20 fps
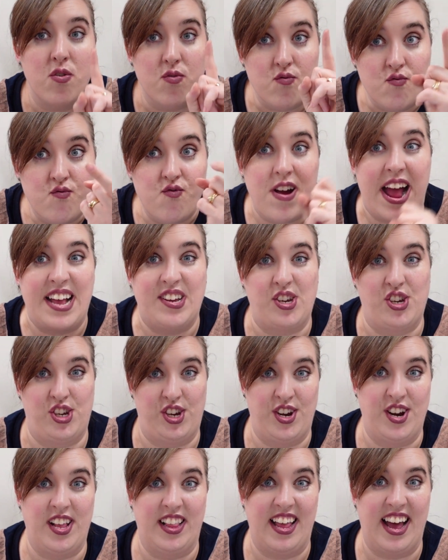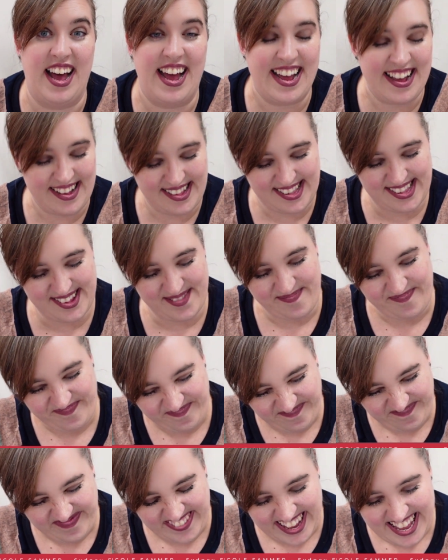Rationalize.
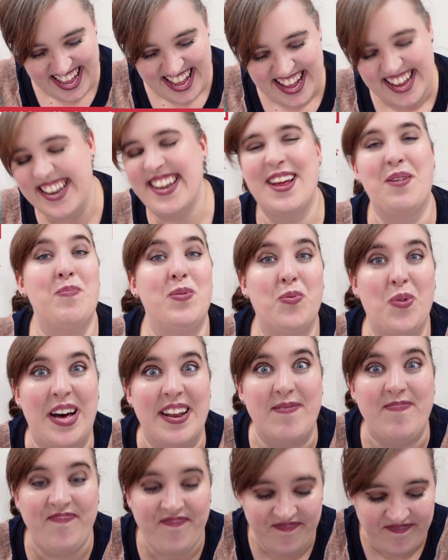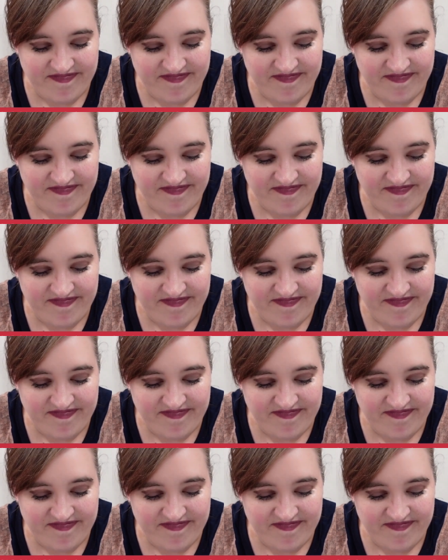Number one,